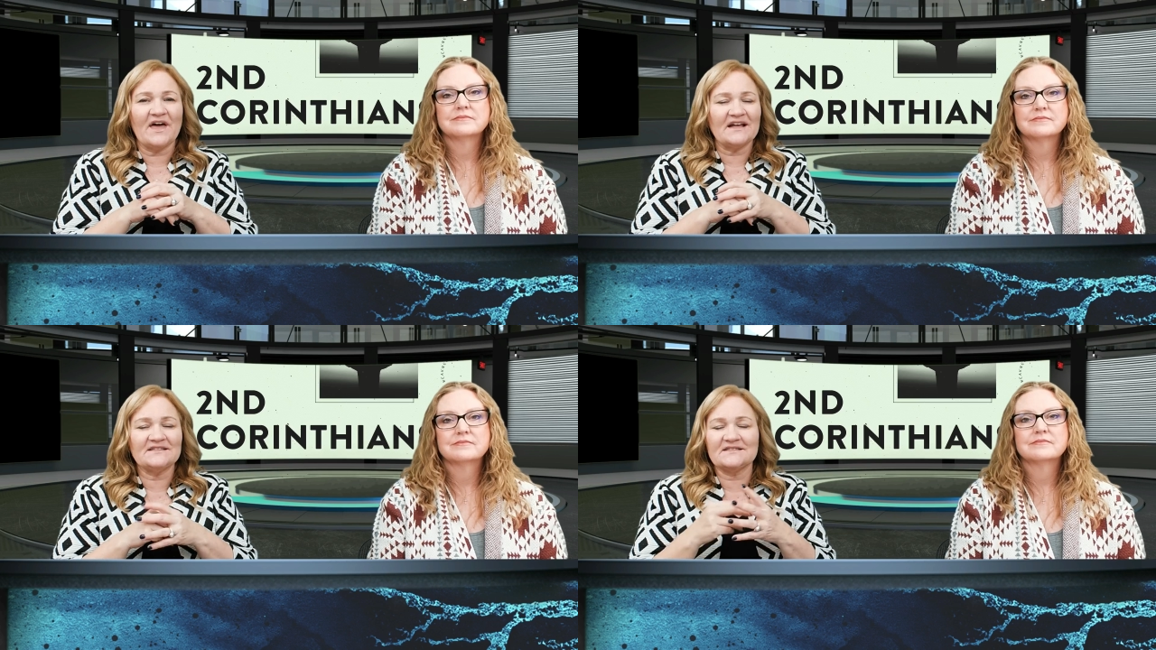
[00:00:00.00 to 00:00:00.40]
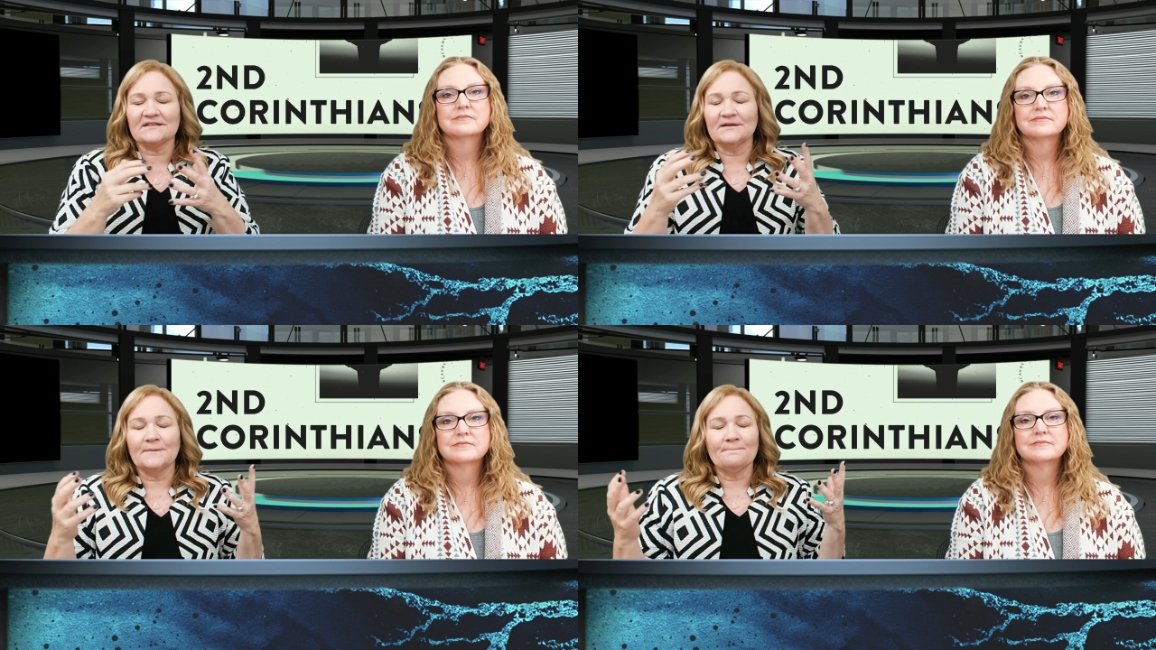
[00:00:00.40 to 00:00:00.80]
Speaker 1: that's
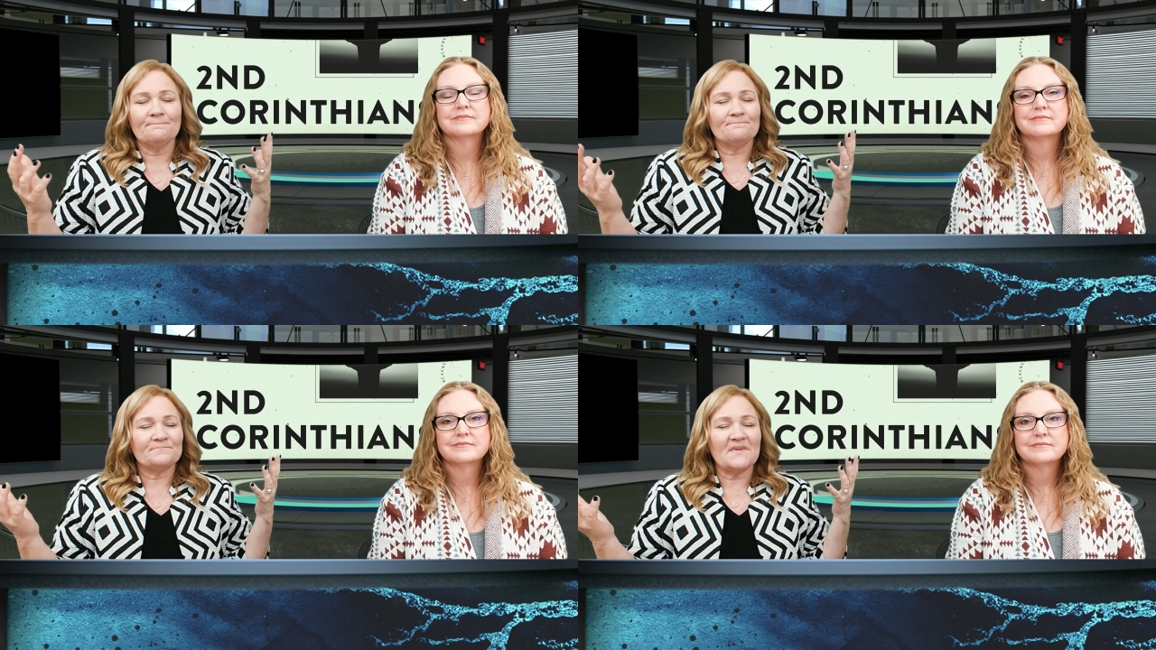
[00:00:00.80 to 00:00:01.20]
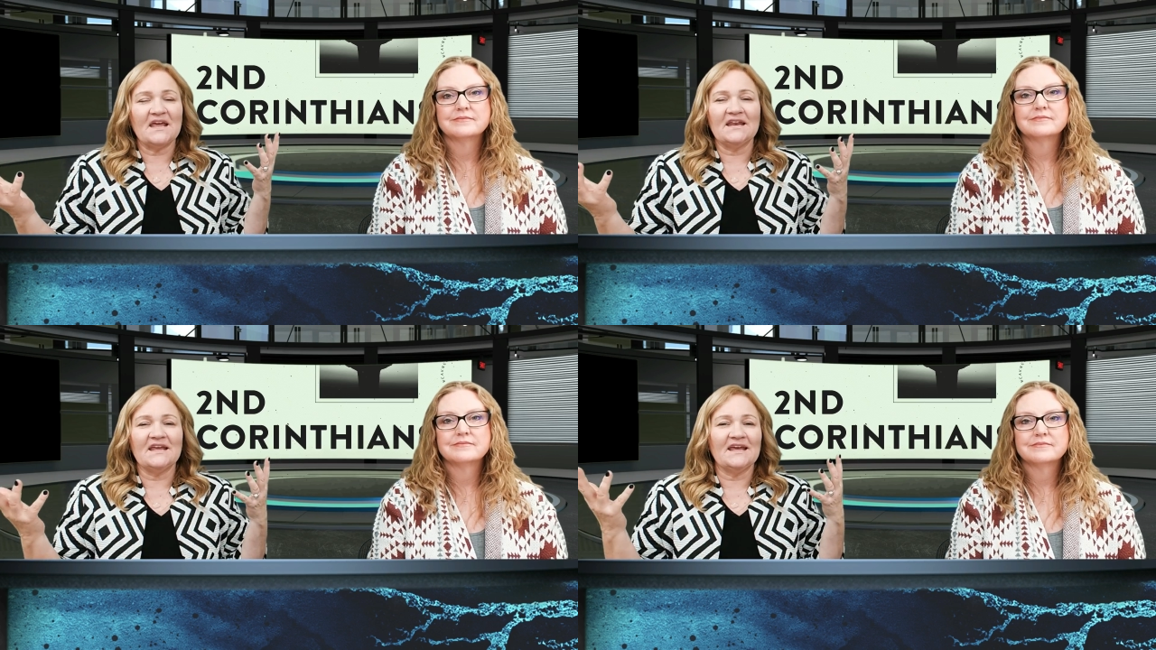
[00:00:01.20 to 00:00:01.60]

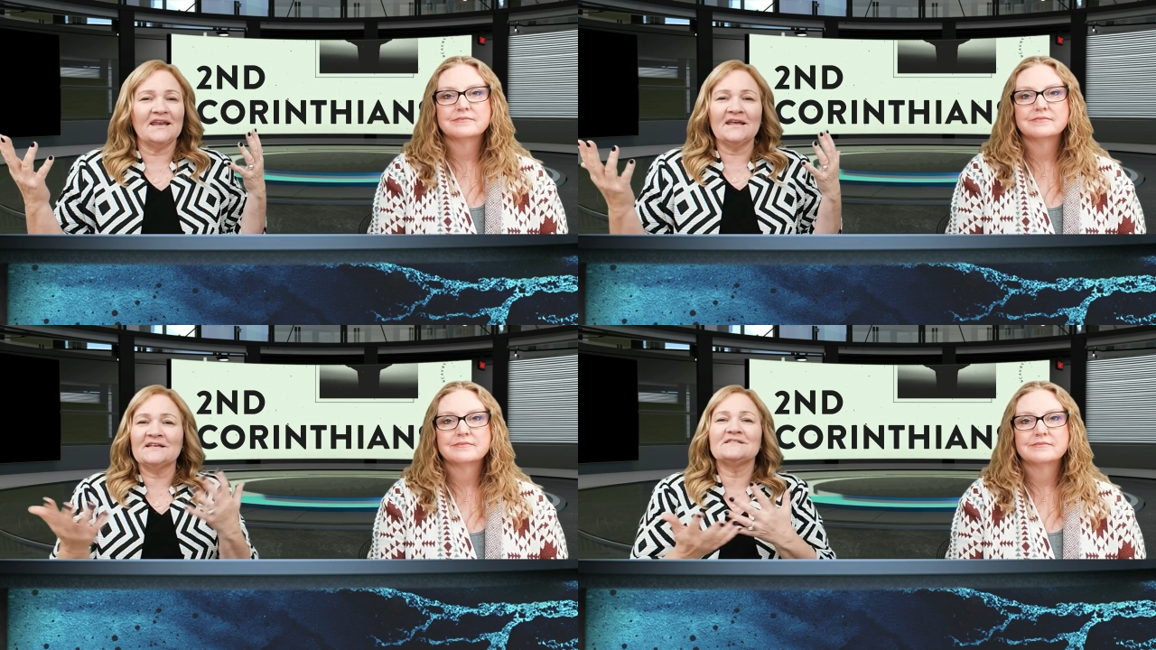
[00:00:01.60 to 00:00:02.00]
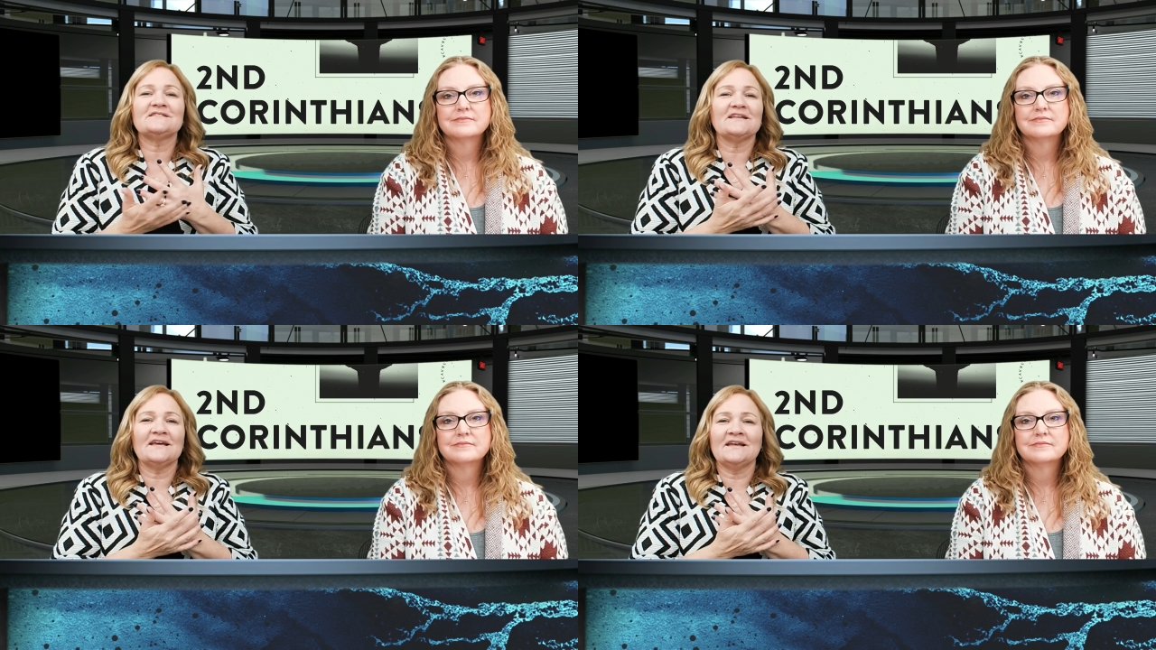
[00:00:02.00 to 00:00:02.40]
it. It
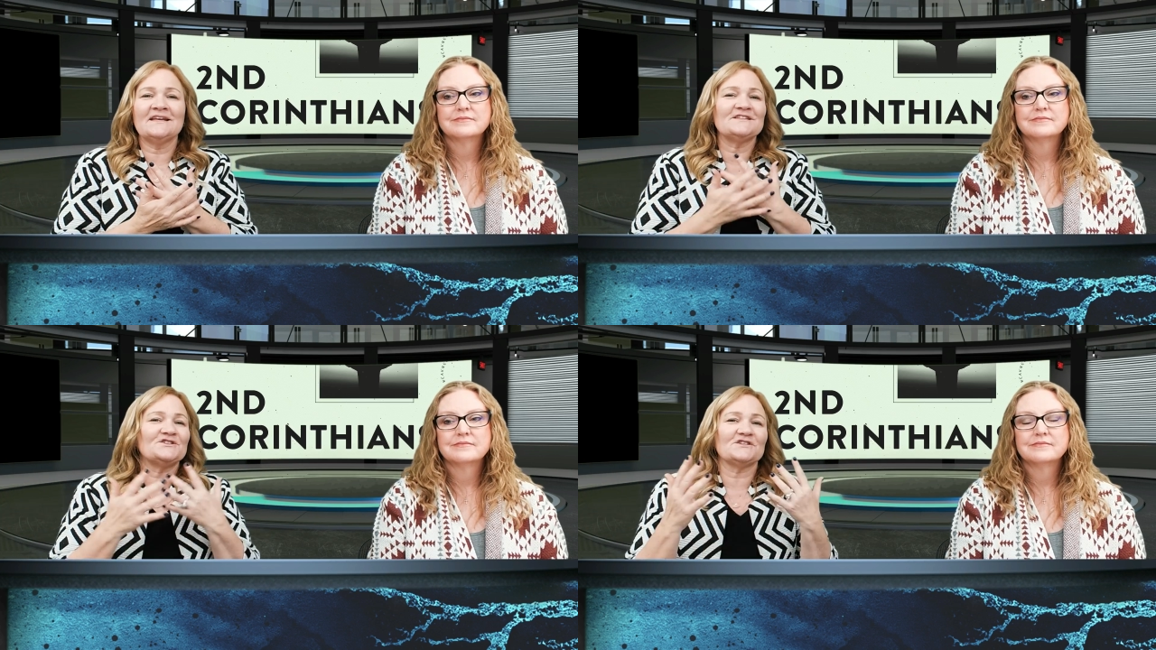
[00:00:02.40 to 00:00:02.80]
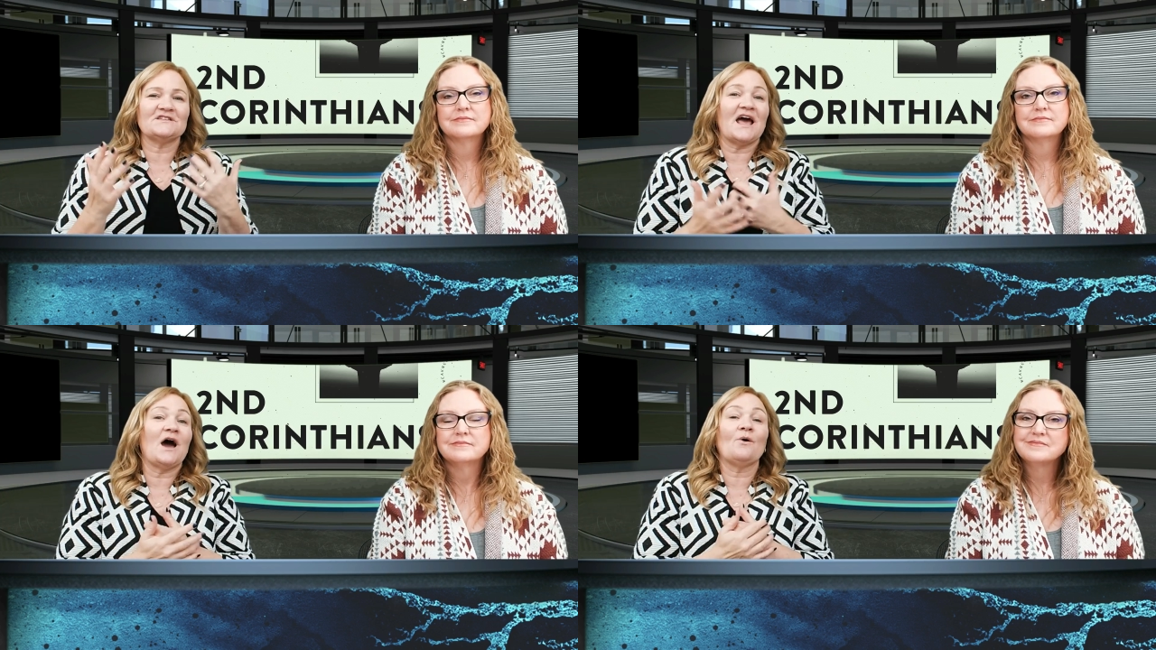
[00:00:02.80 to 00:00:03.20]
is it is
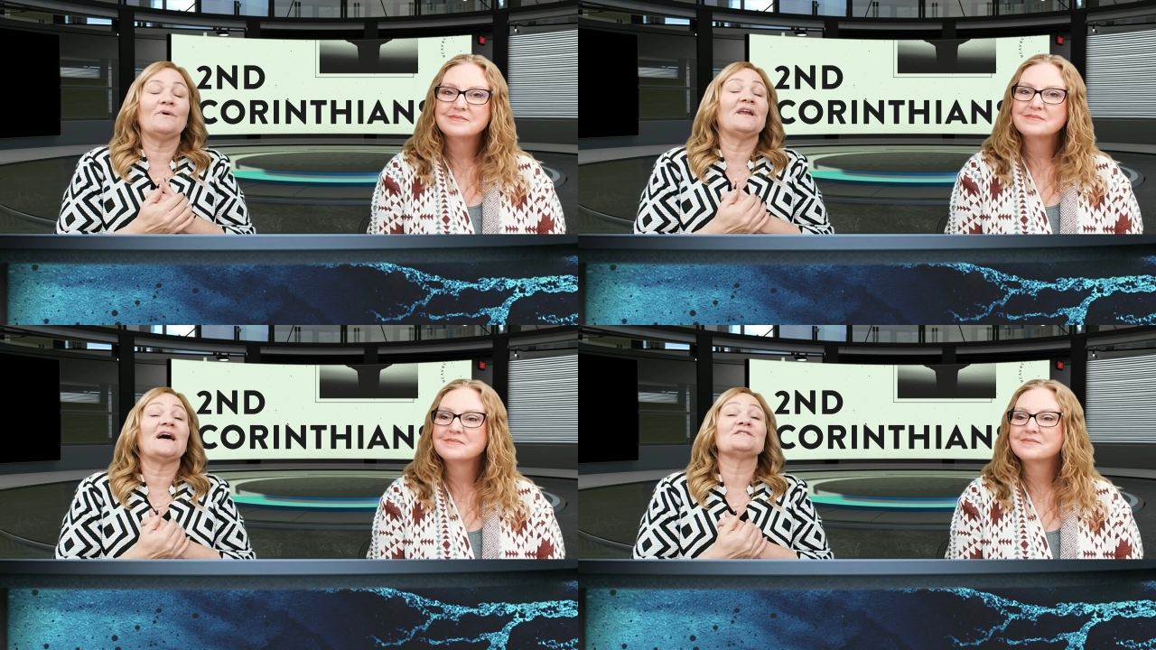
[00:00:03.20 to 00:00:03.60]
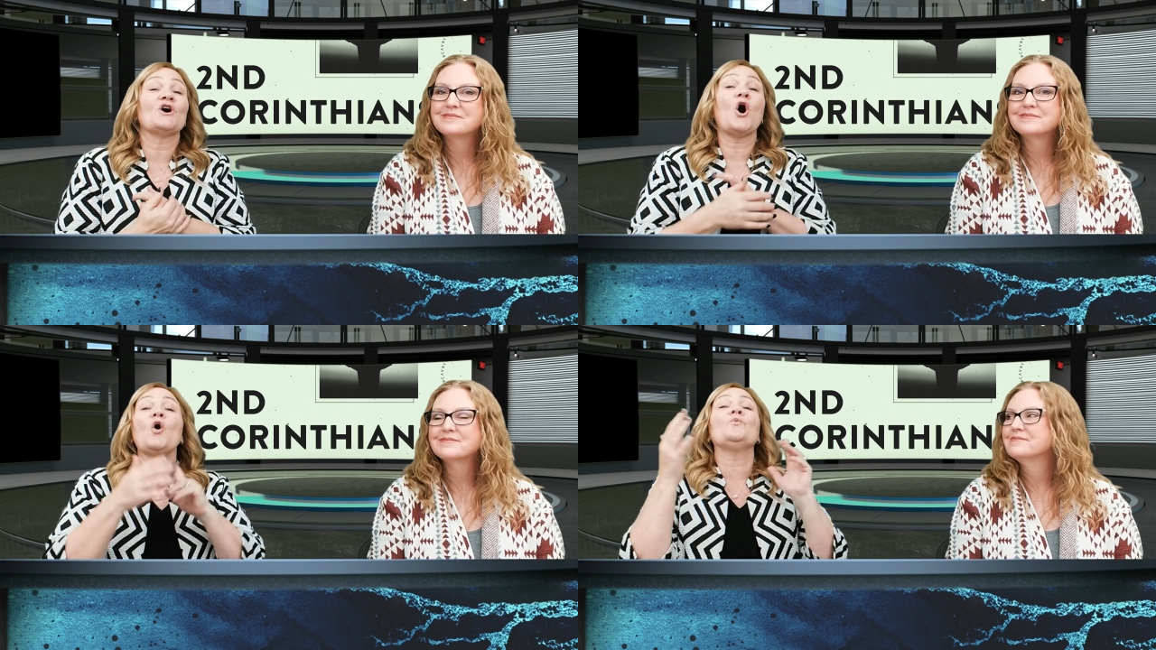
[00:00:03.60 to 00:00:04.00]
just how it has
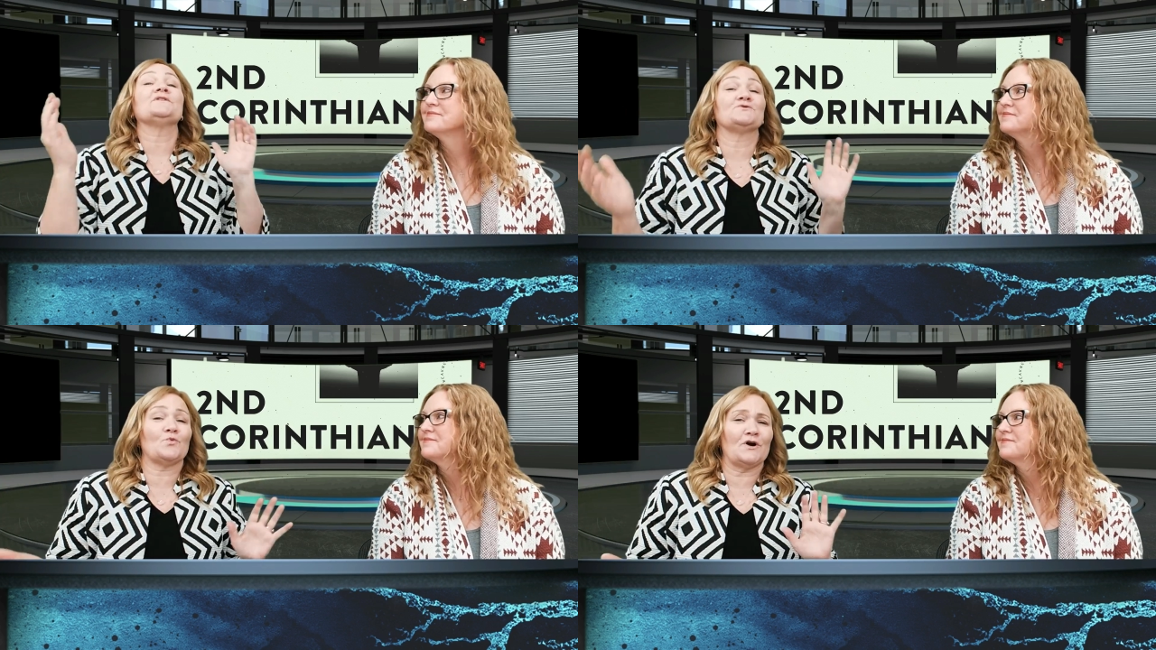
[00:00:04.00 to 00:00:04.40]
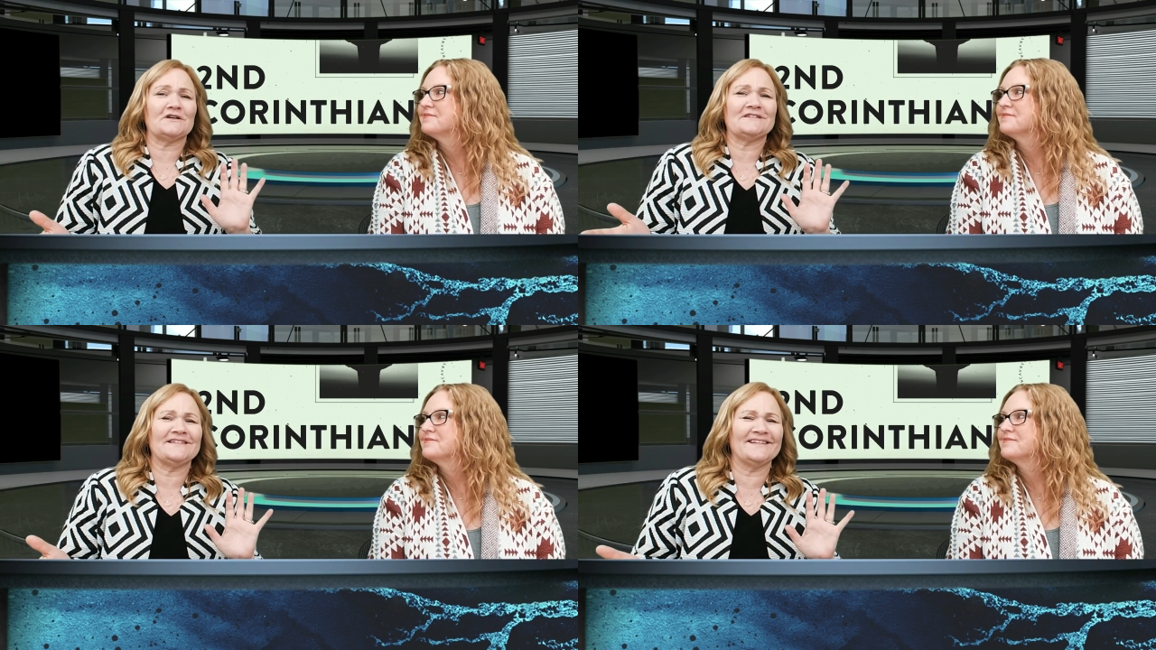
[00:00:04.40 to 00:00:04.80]
always worked